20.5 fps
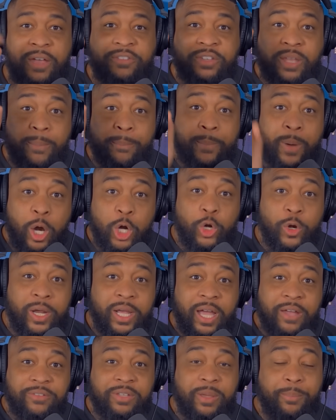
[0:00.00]
If the
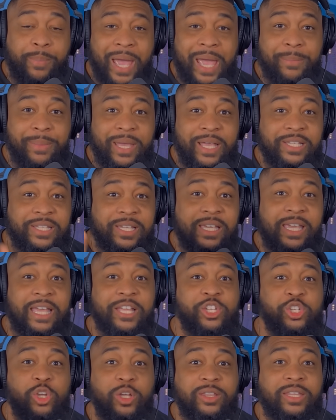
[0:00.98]
murdering of the baby is
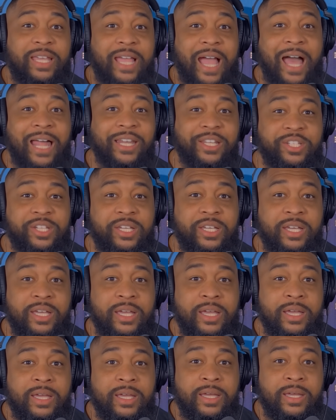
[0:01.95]
against your theology,
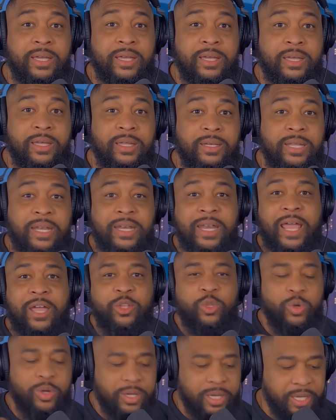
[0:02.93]
then
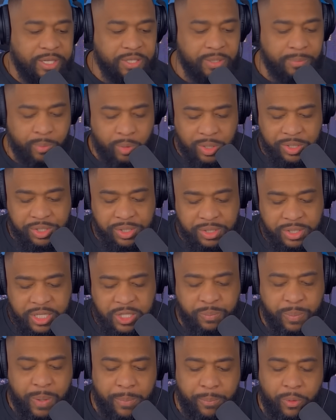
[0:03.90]
now you're against abortion.
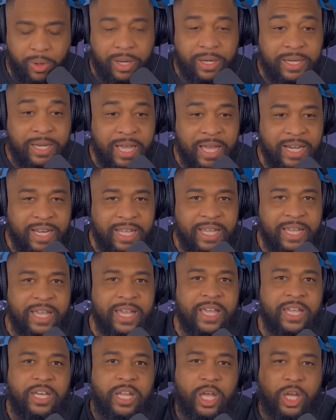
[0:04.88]
These people are
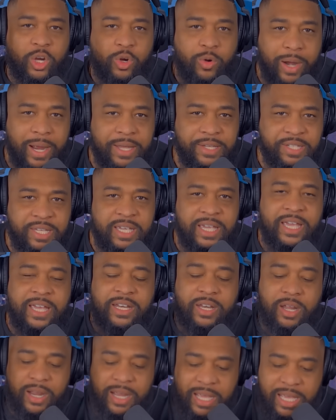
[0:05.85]
nutty. They're crazy.
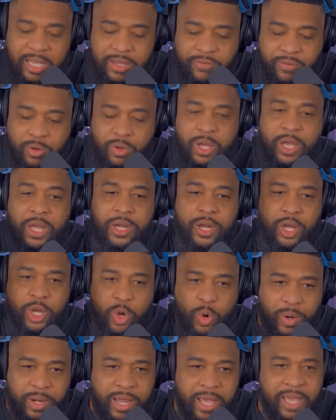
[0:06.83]
They're evil. They're
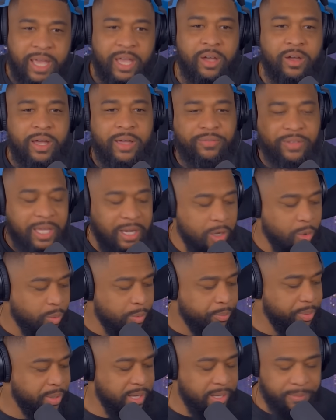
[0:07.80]
going to hell if they
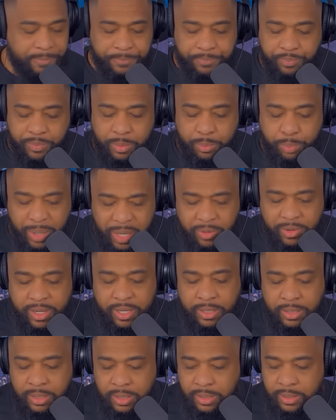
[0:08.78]
don't repent.
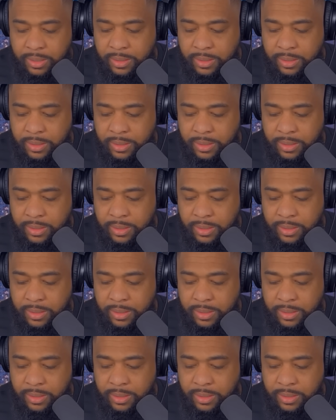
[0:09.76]
Period.